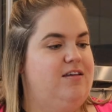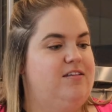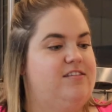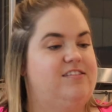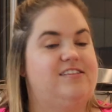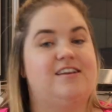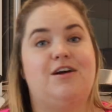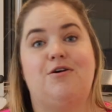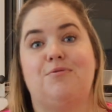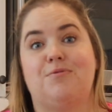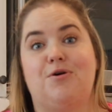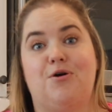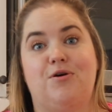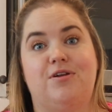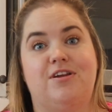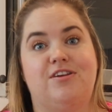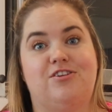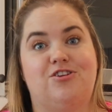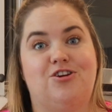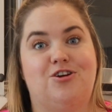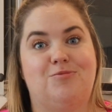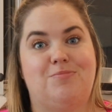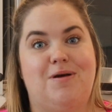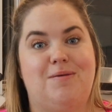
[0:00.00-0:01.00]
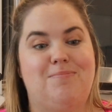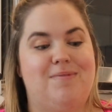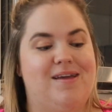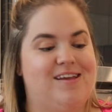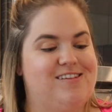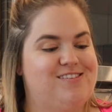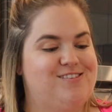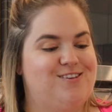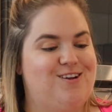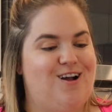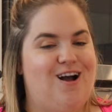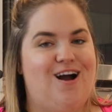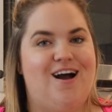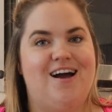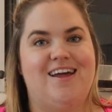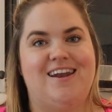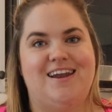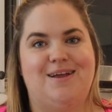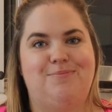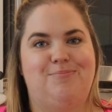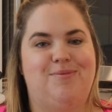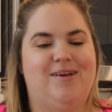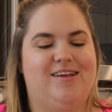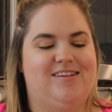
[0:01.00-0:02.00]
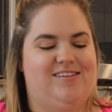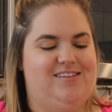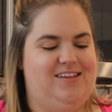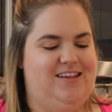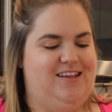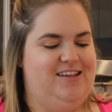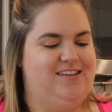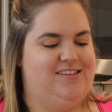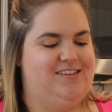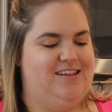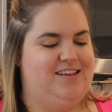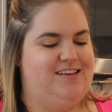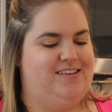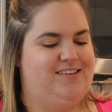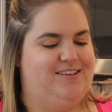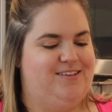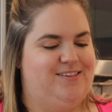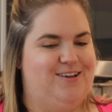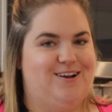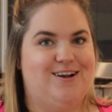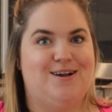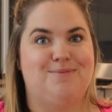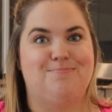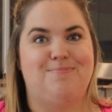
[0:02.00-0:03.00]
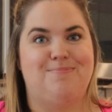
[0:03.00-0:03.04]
So now I'm going to turn my mixer on and mix these until they're